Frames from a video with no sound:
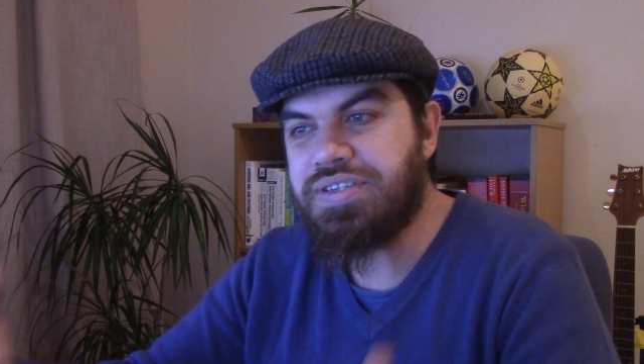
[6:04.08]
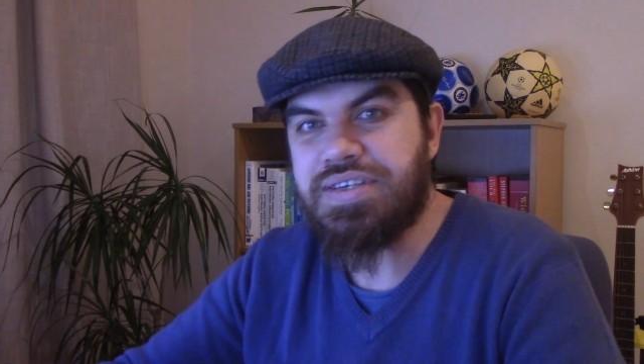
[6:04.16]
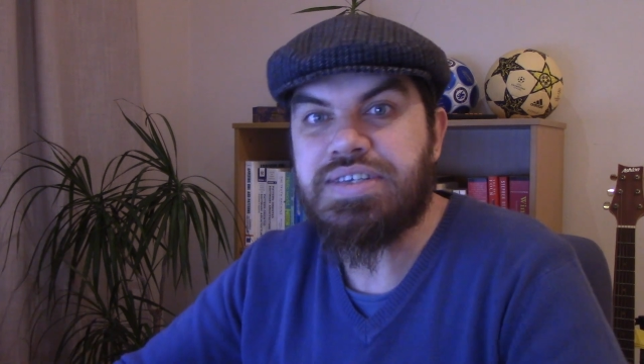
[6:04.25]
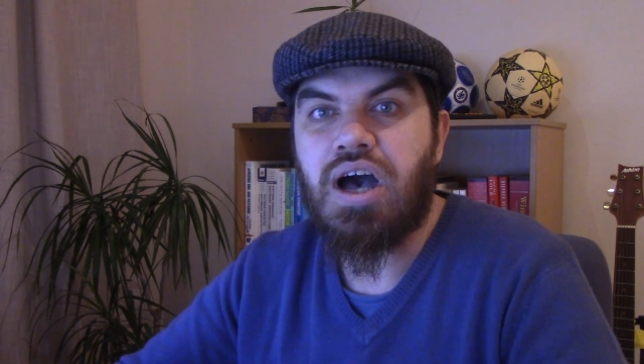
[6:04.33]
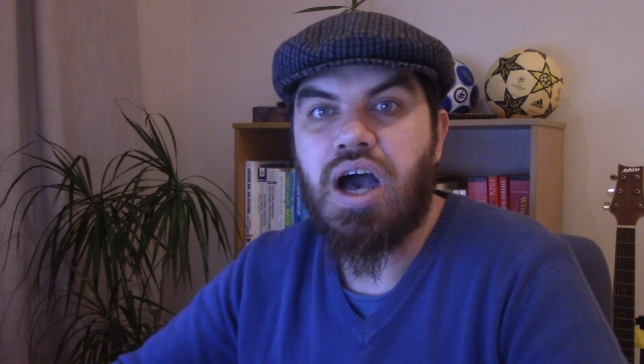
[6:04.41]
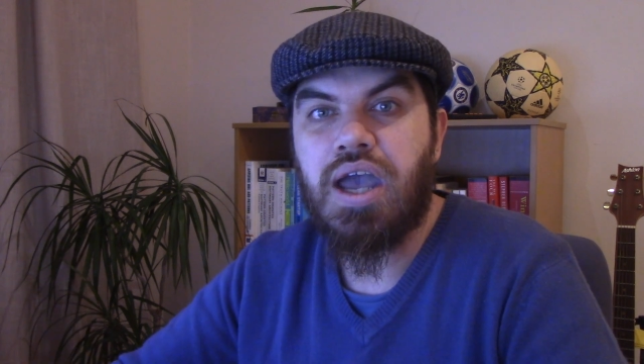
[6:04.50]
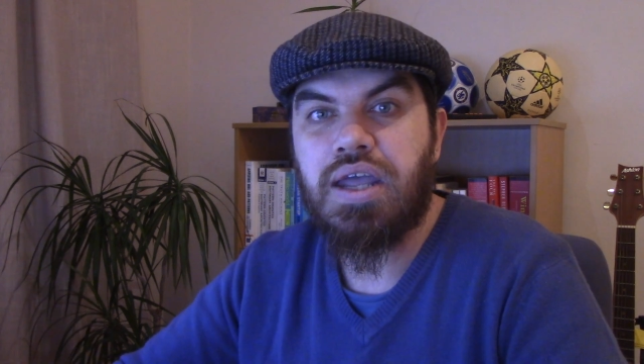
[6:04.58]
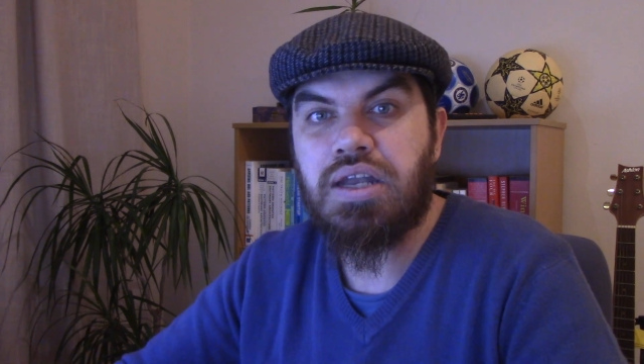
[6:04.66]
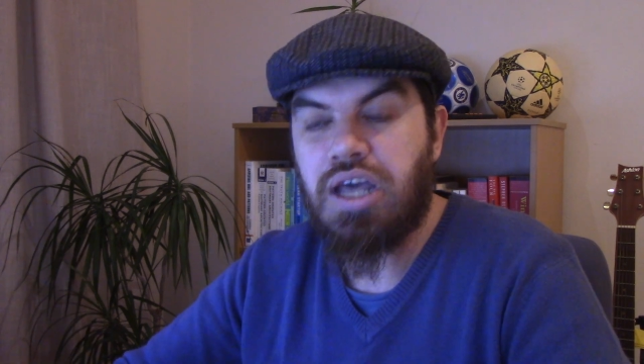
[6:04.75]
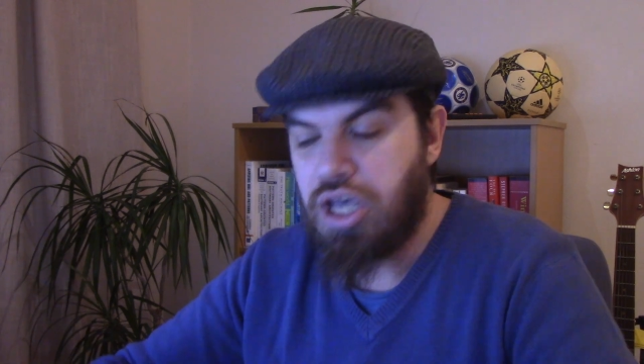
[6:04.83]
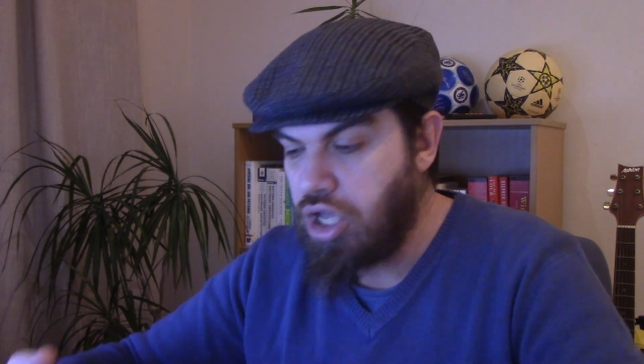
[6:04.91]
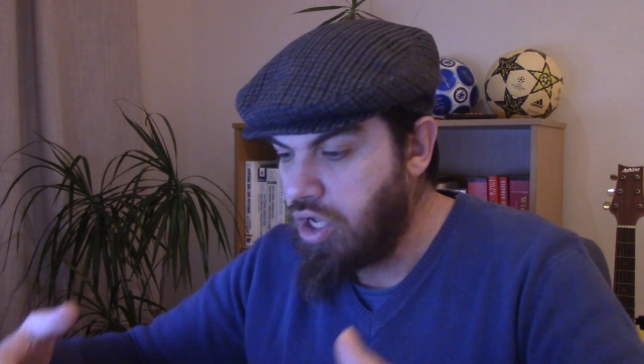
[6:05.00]

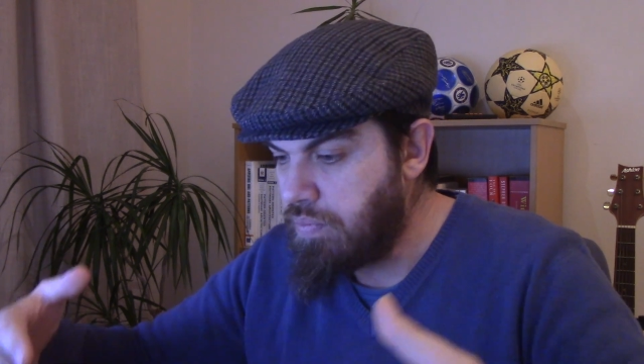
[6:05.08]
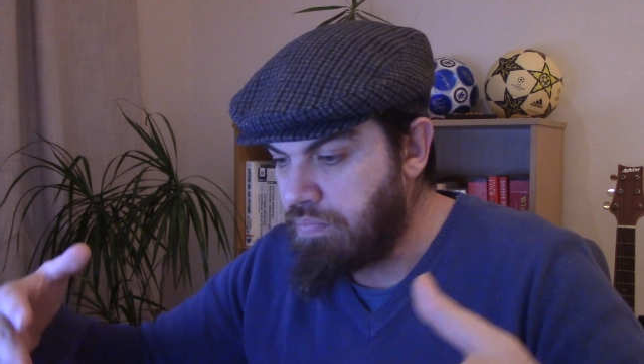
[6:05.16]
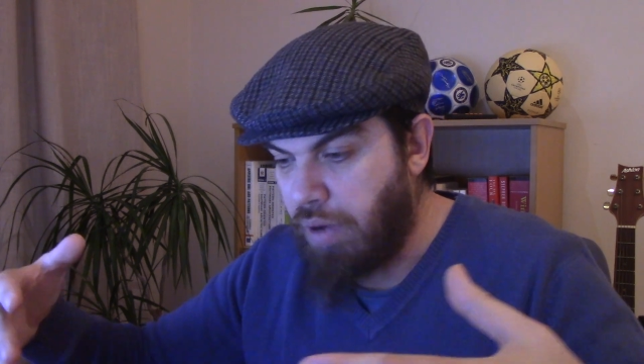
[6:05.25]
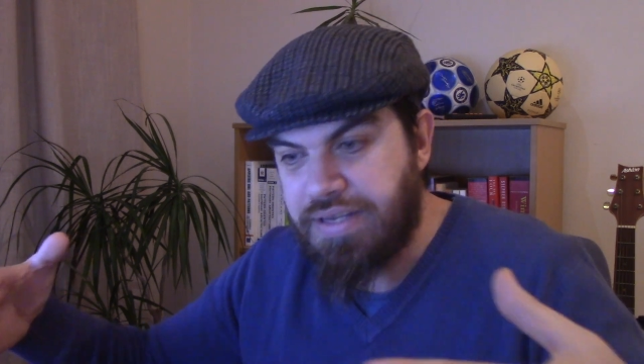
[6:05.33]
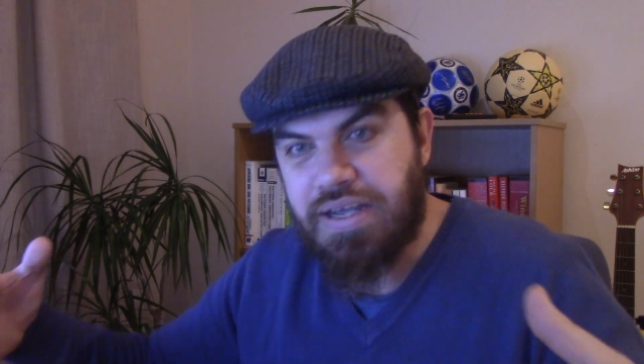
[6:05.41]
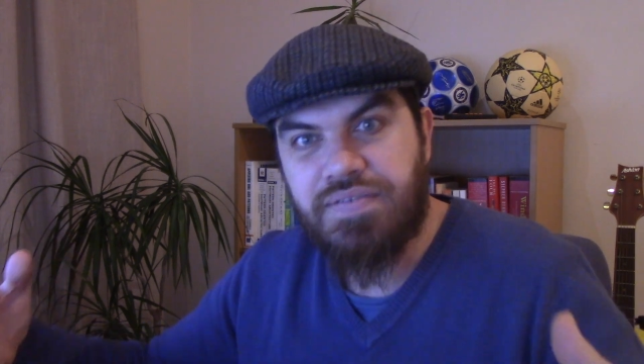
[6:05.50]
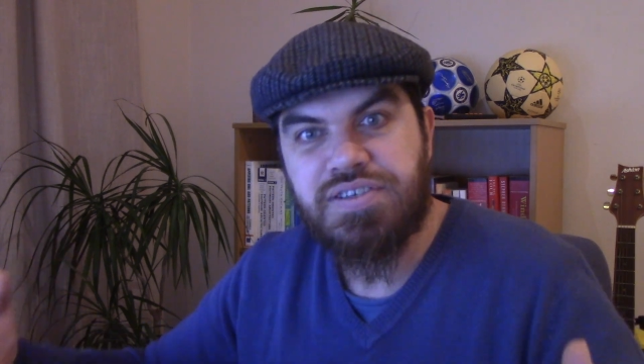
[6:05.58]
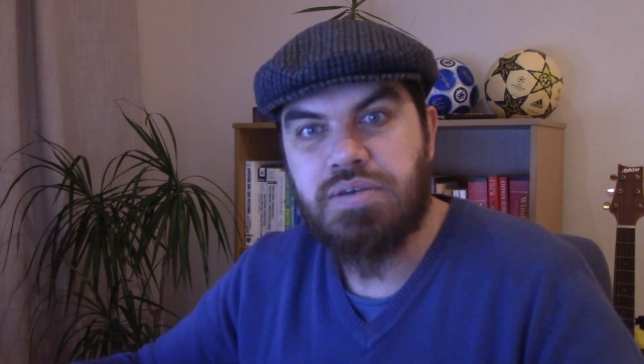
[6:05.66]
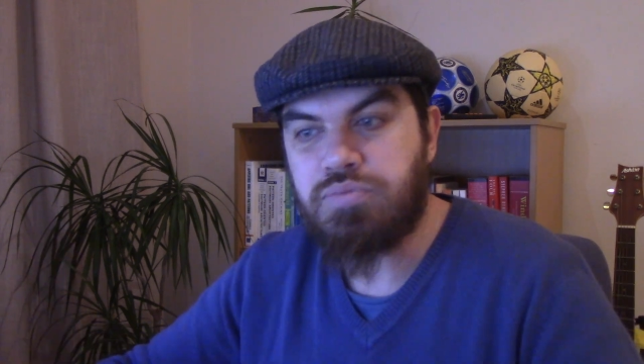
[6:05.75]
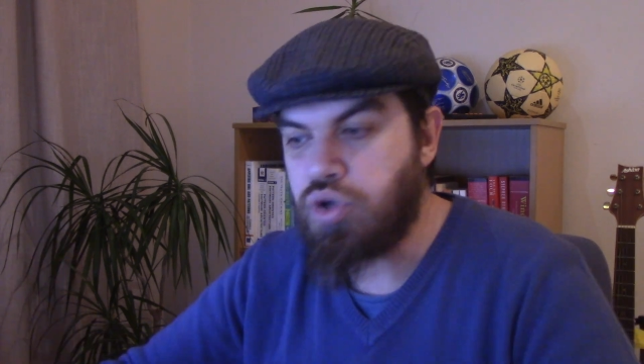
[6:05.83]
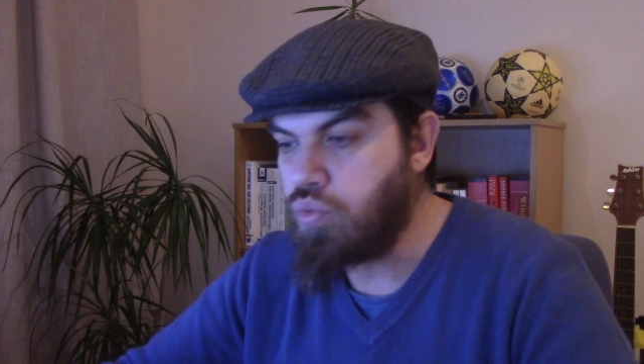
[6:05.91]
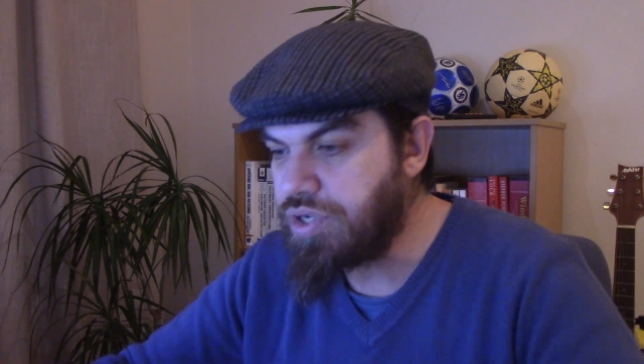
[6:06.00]
design might have
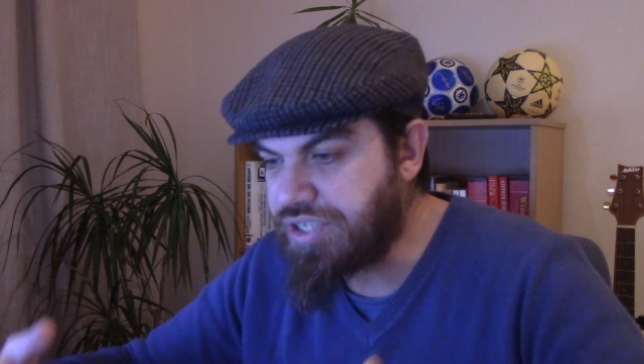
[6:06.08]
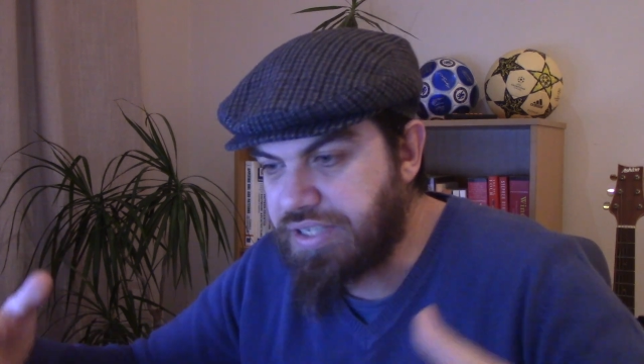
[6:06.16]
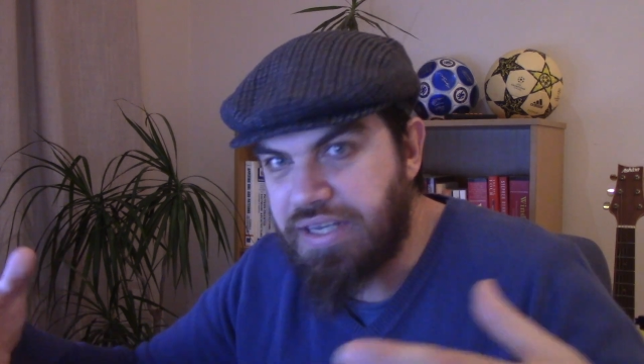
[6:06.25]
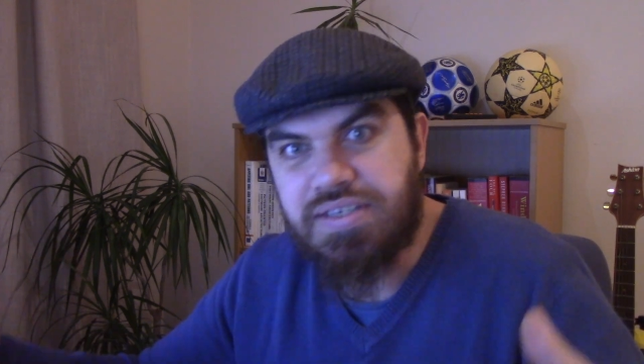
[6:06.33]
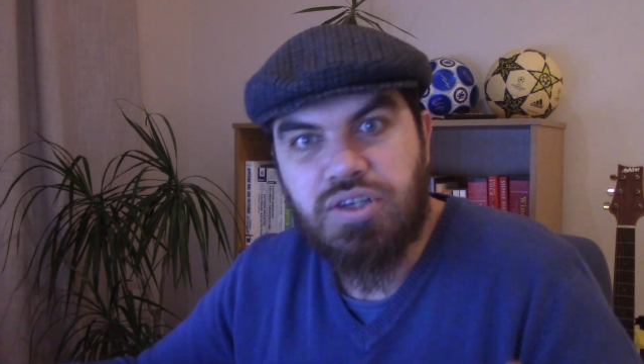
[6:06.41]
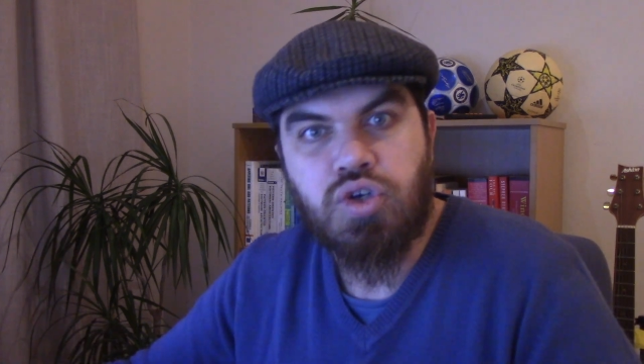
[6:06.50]
some heuristics